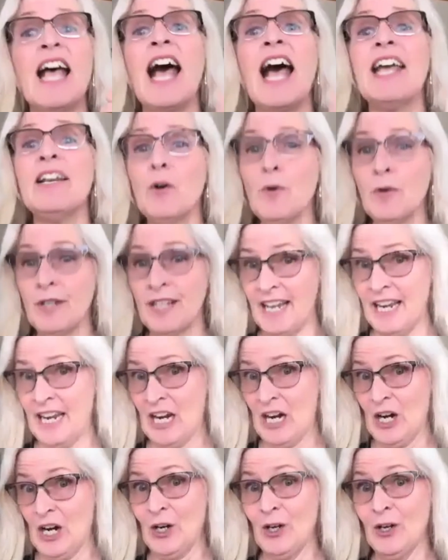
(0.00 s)
I don't
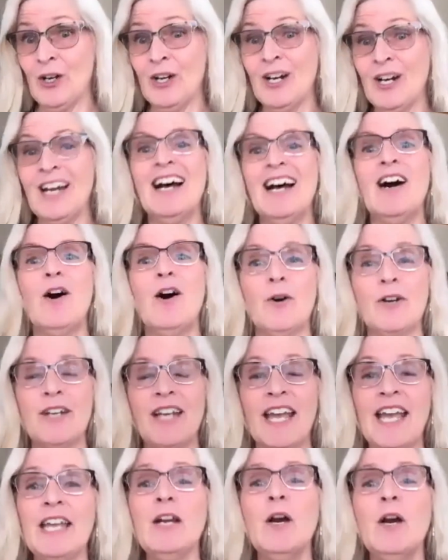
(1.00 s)
care.
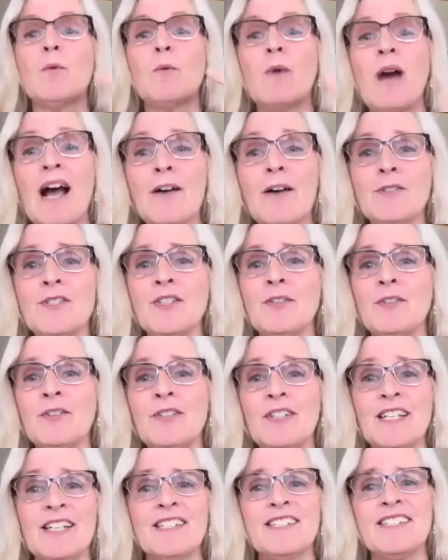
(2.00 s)
Okay, arousal
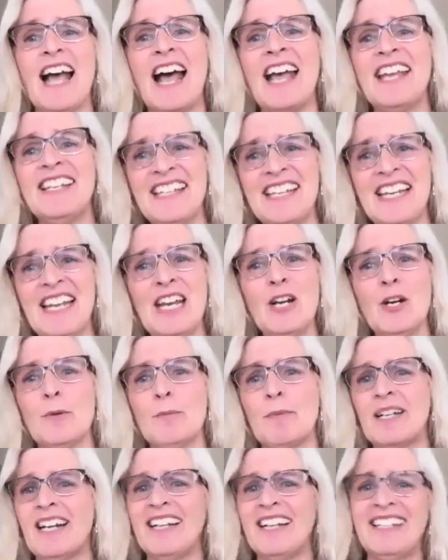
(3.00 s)
is I care,
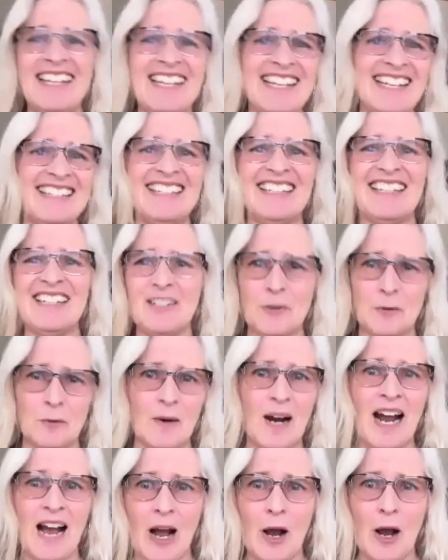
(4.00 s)
but I can't get
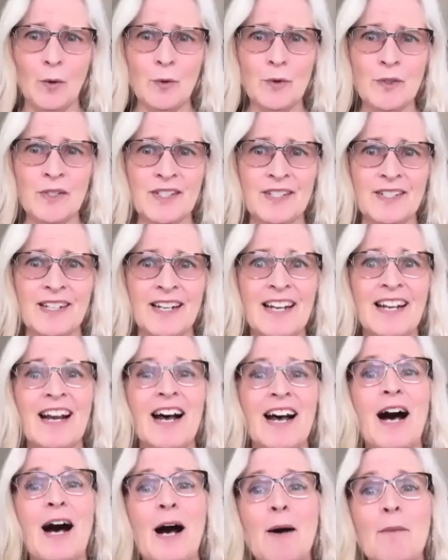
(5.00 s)
aroused.
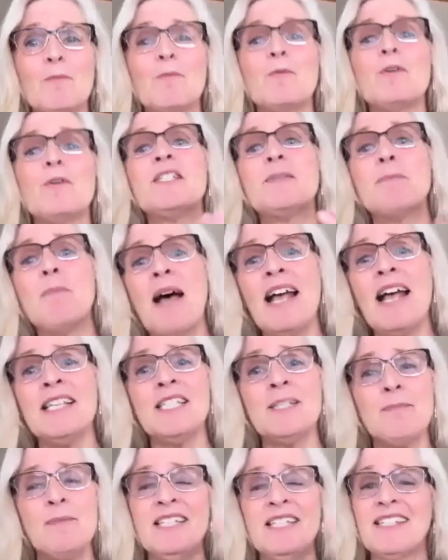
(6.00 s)

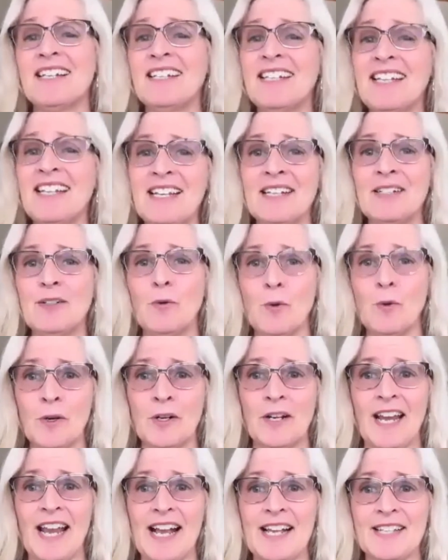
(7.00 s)
Response means I can't
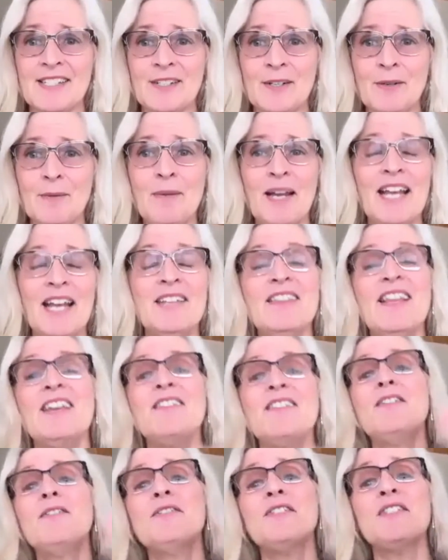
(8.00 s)
orgasm. And
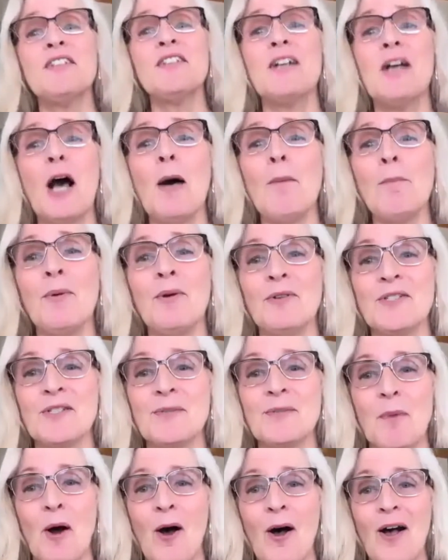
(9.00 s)
then there's the
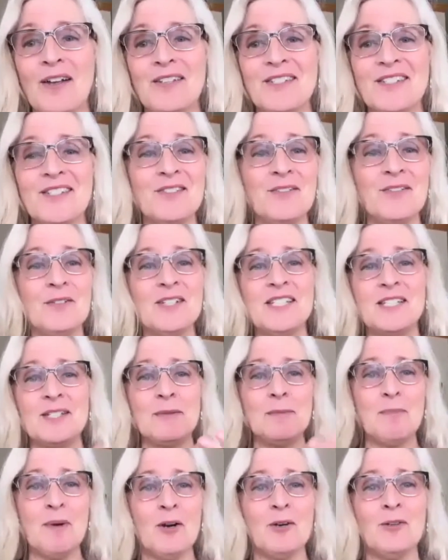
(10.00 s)
couples pause. So it's
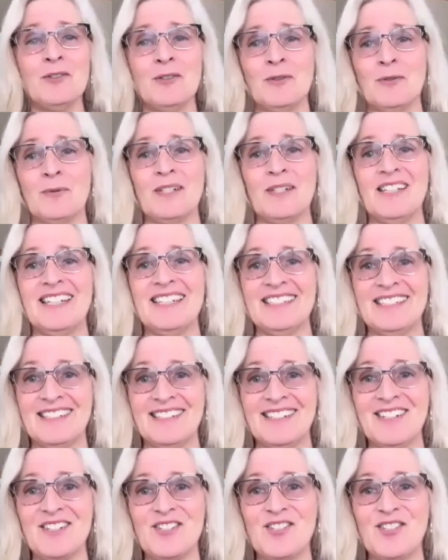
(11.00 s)
the partner related
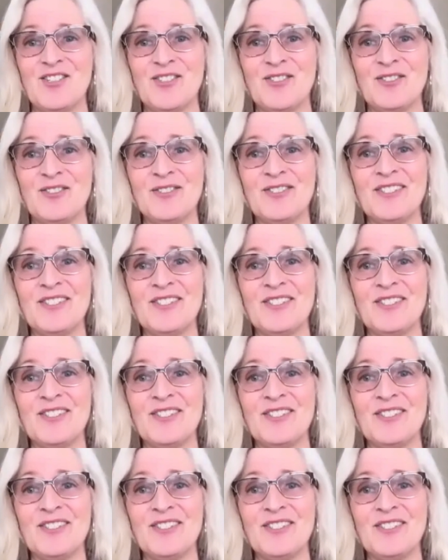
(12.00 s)
issues.